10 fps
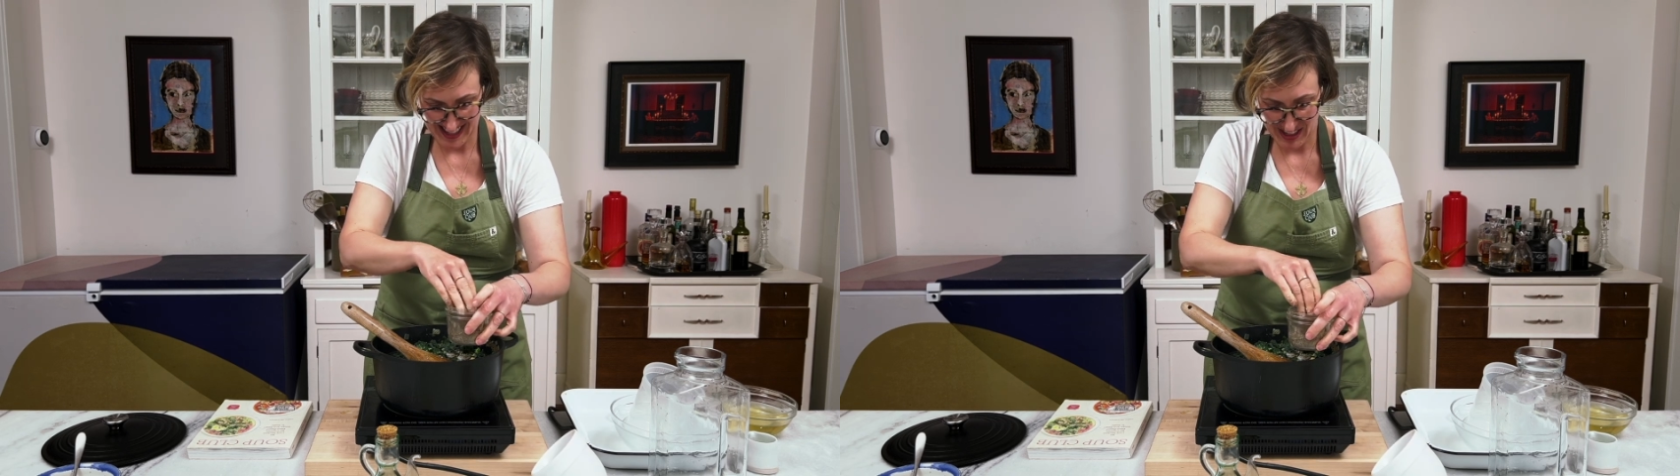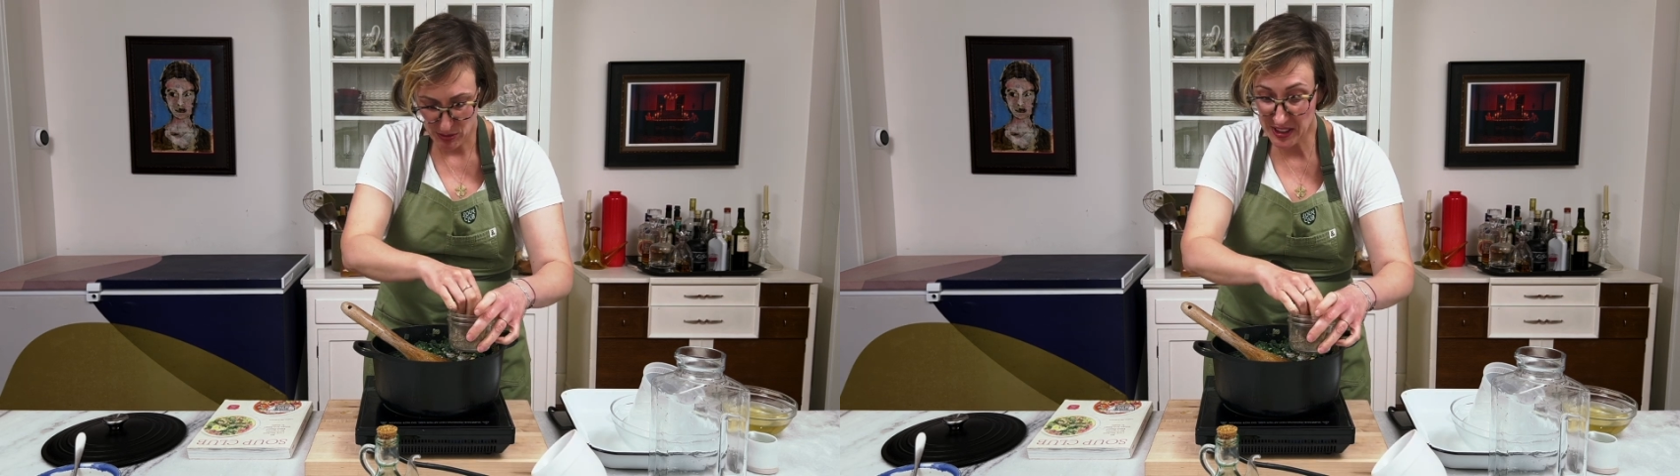
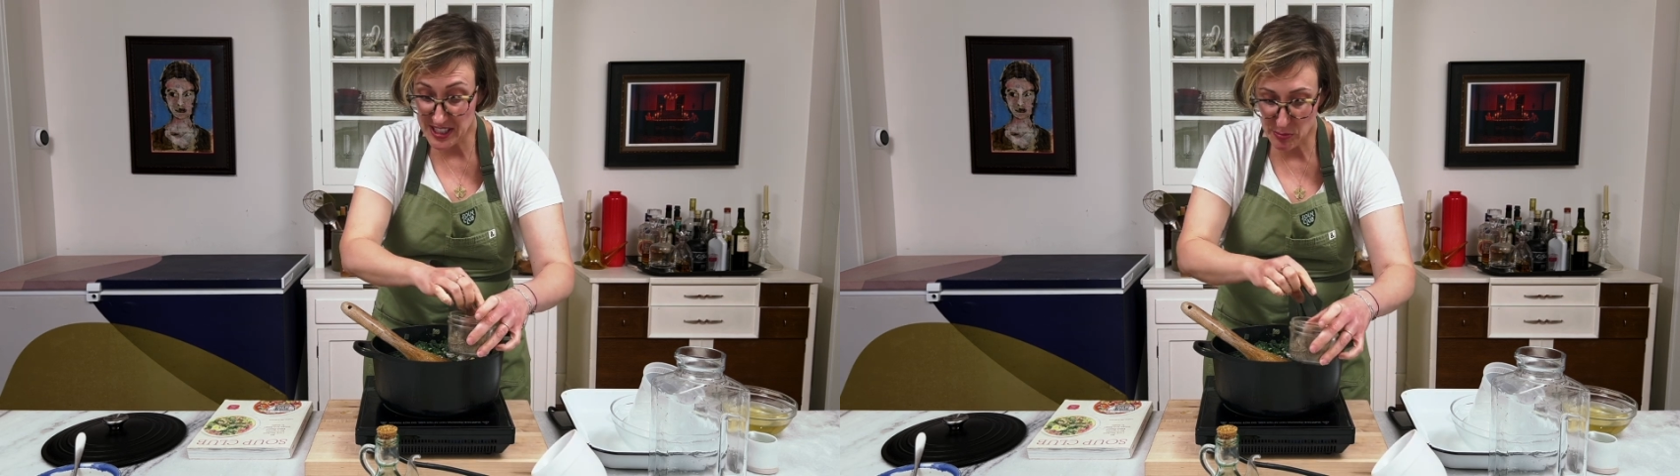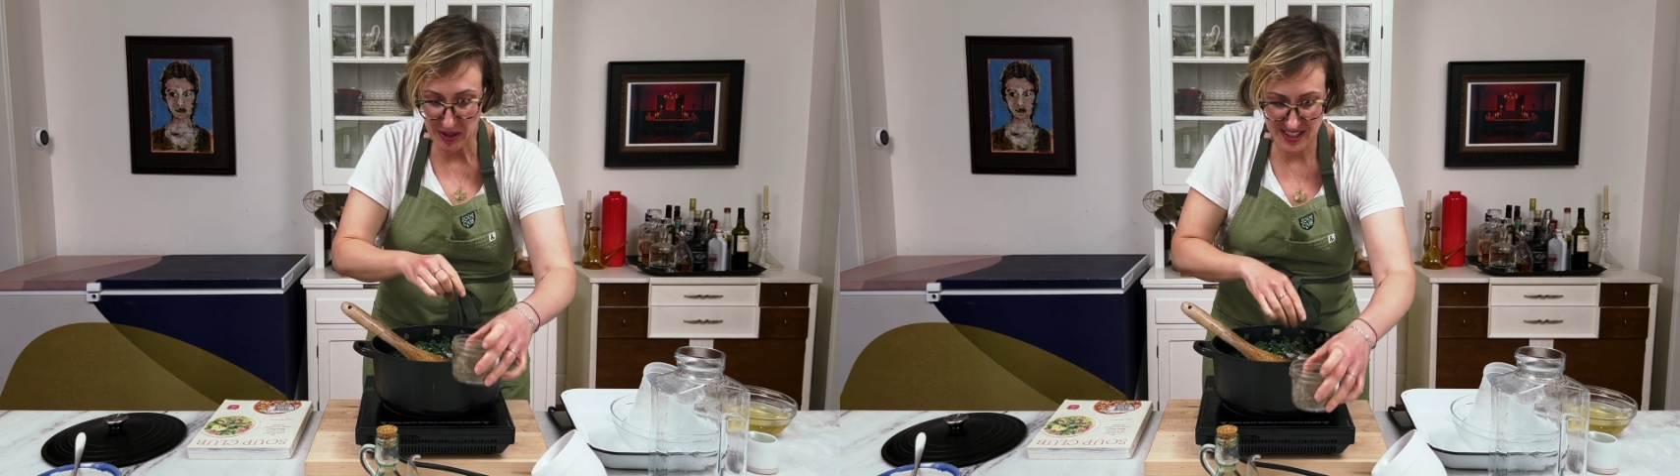Really
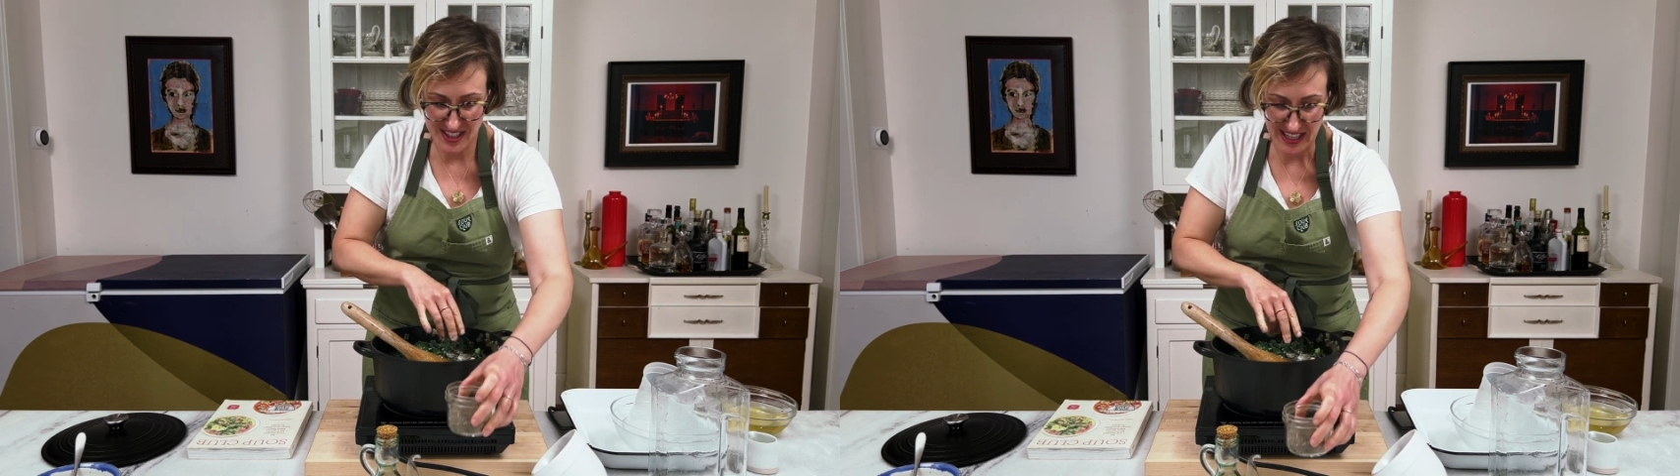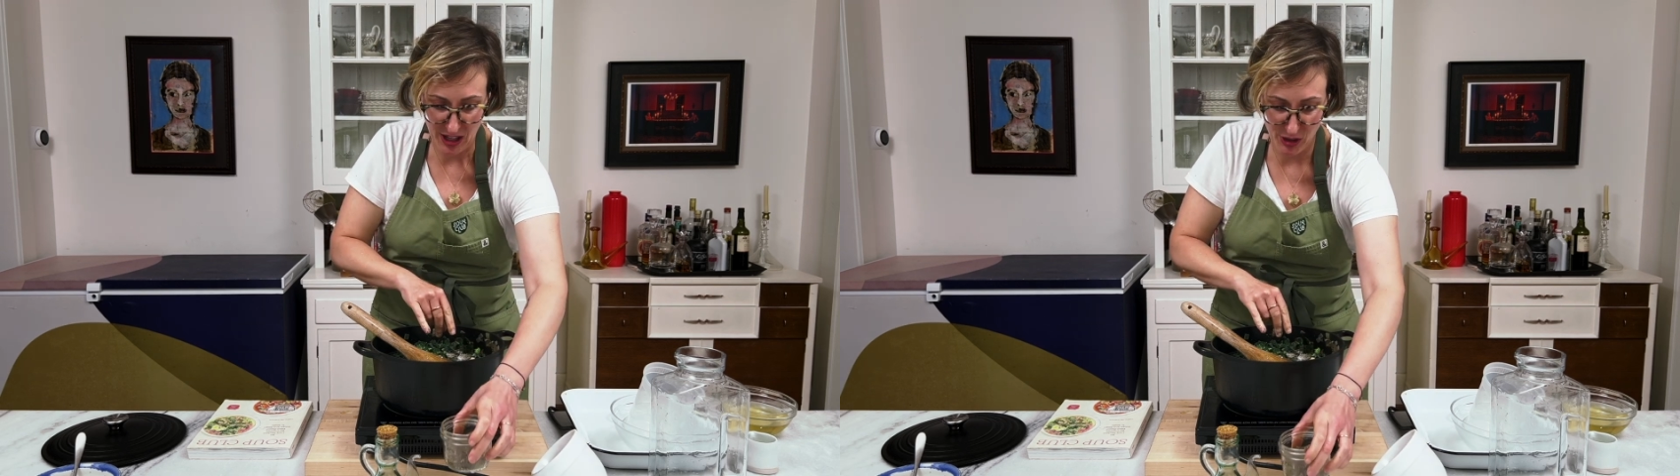depends
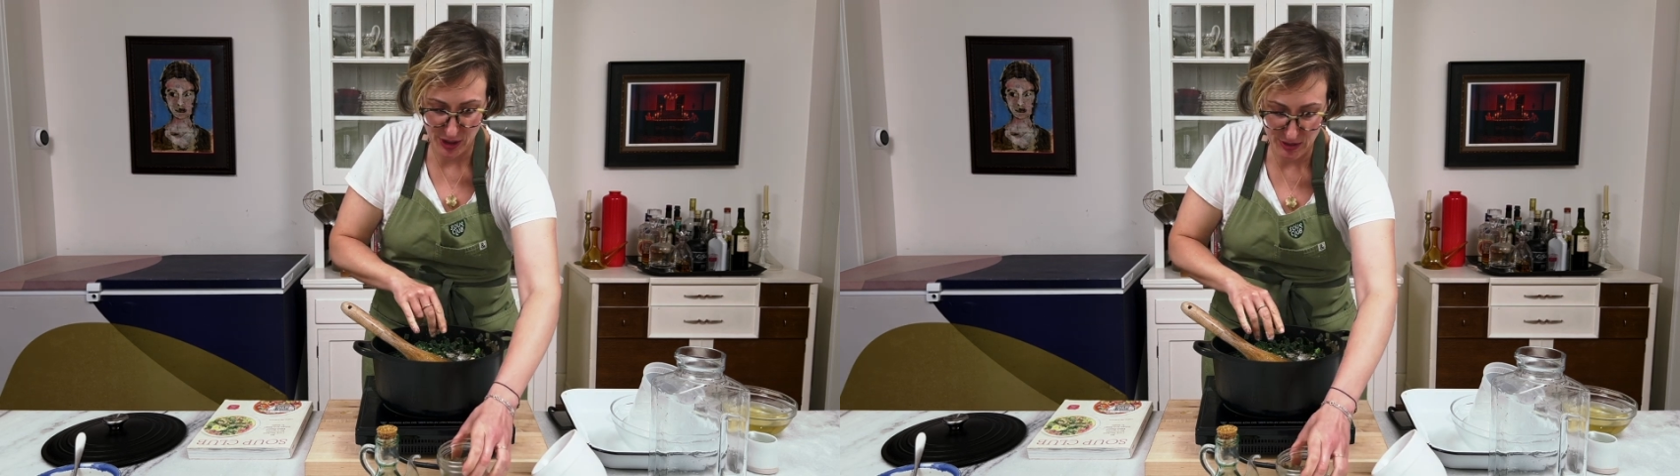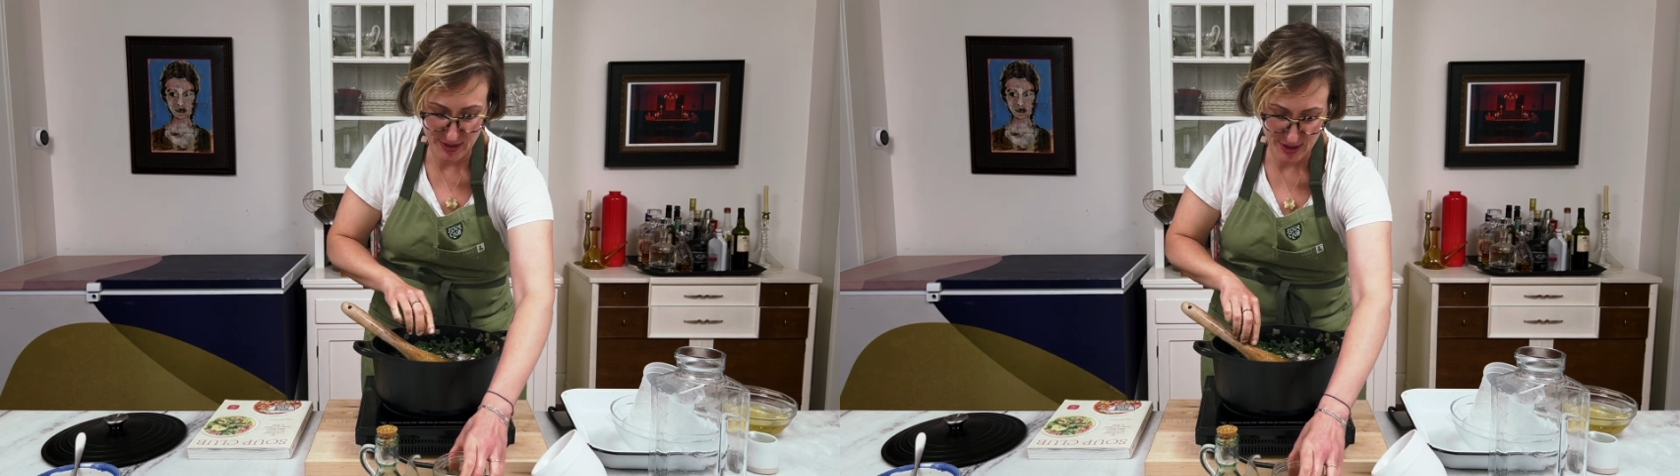on how
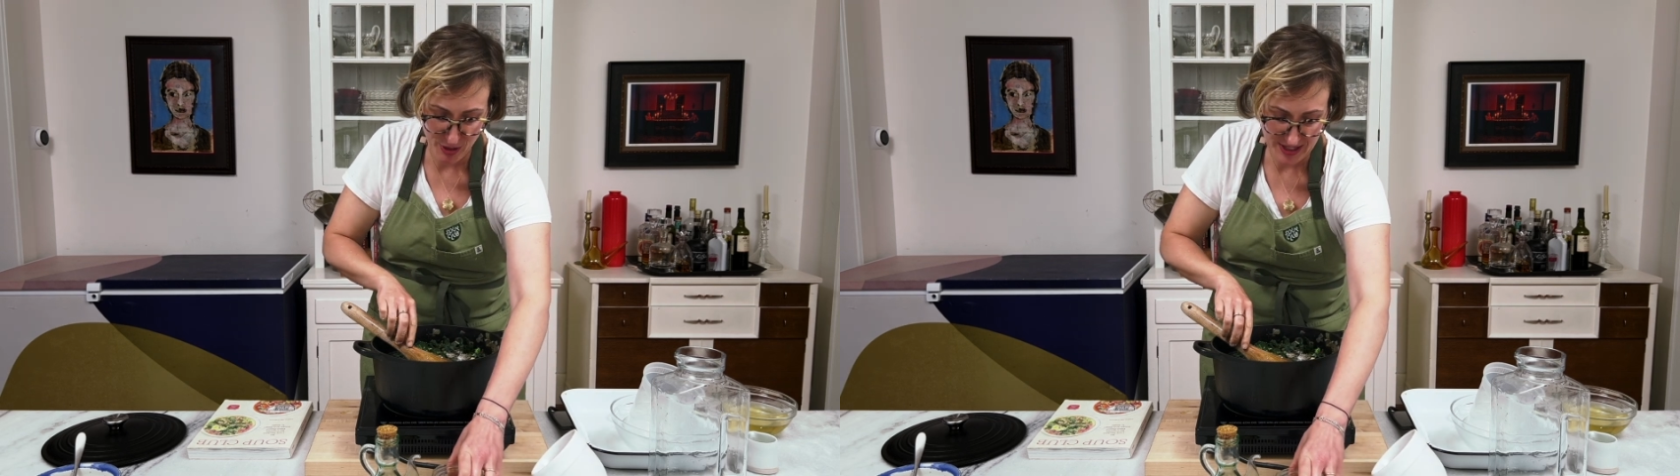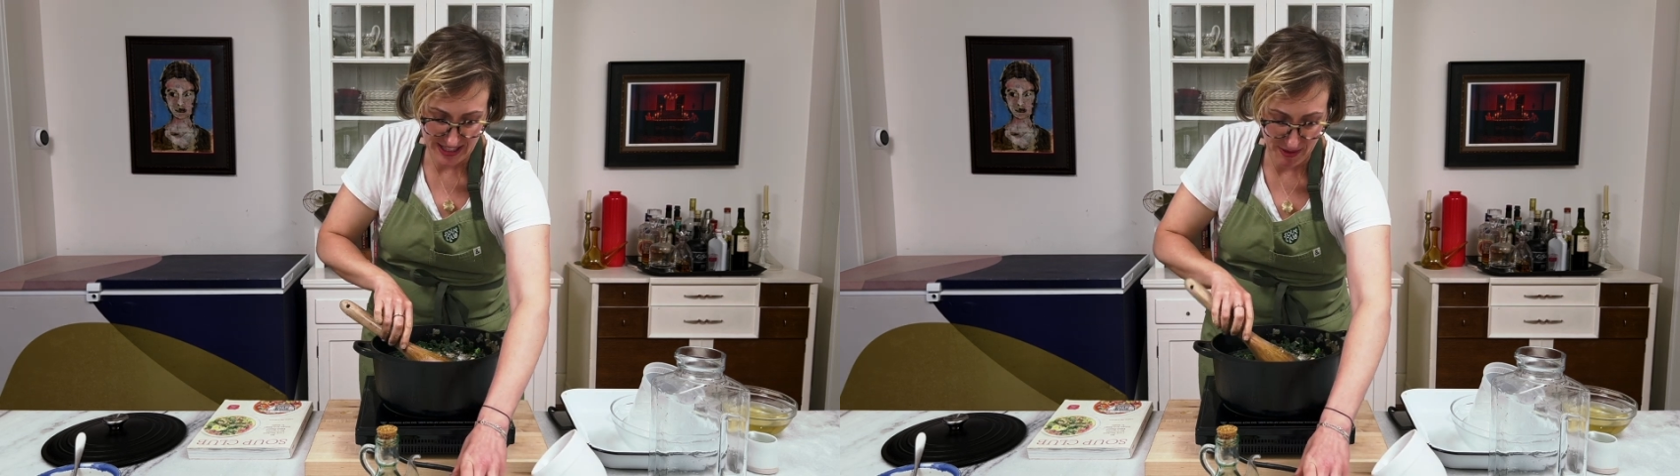long you
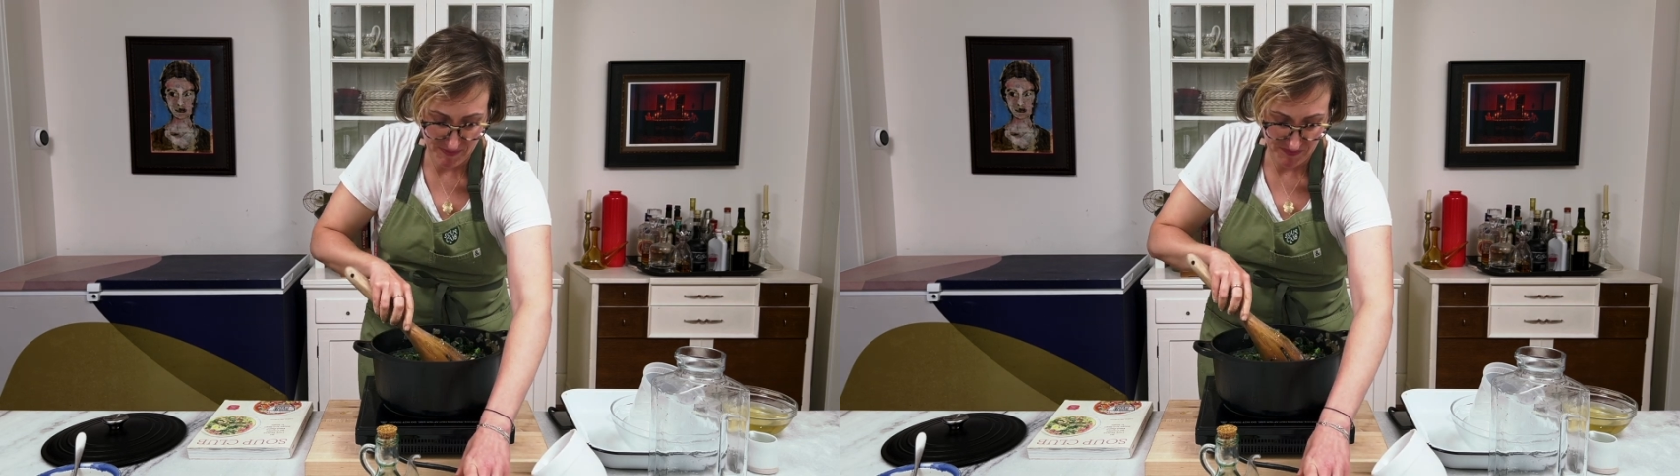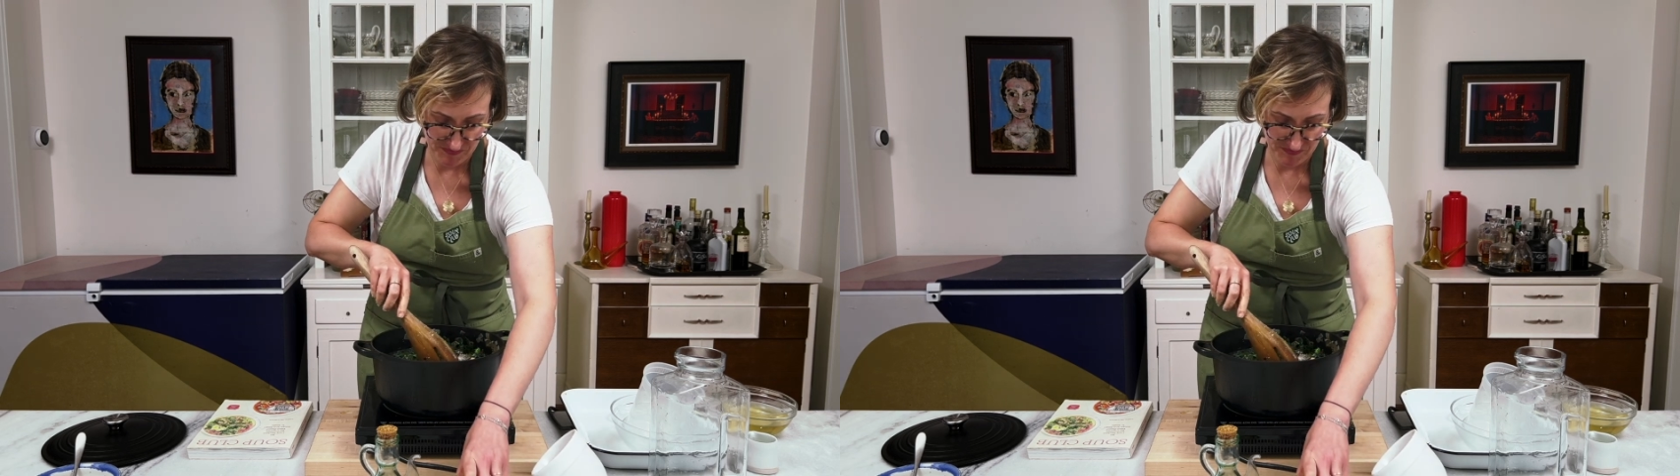soaked them.